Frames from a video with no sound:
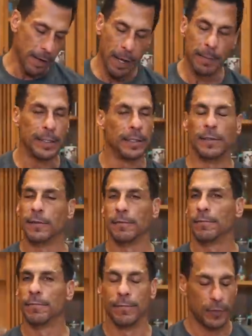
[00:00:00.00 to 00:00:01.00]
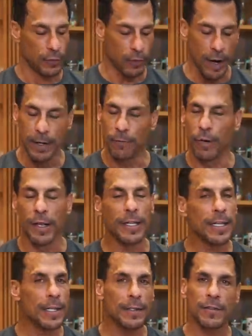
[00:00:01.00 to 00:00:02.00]
I mean, it's, it's great, really
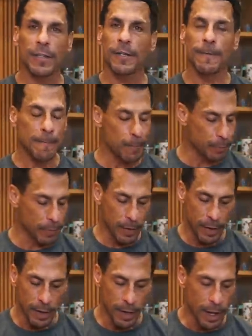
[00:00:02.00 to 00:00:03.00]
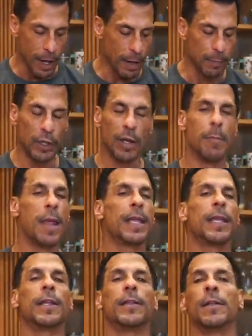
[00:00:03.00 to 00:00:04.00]
easy. Um, you can make
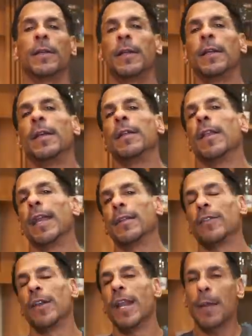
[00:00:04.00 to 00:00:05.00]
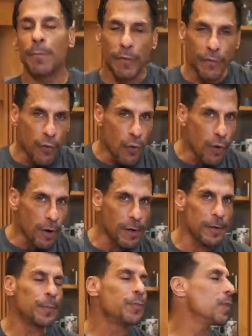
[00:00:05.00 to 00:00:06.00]
it like the night
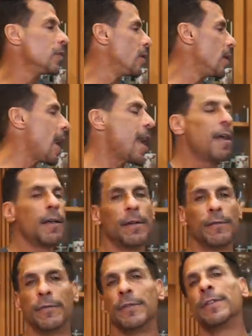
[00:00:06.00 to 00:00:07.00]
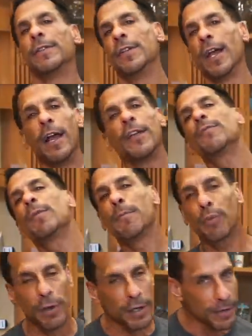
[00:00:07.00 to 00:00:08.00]
before, then have your husband
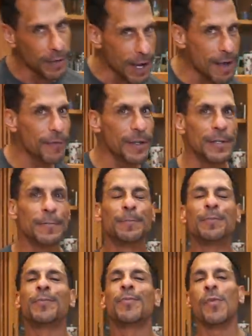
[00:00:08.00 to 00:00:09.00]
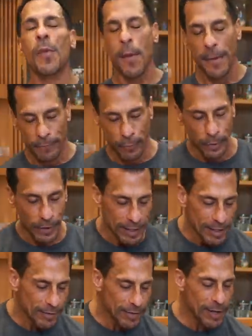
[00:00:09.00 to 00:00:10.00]
put it in the oven for when the kids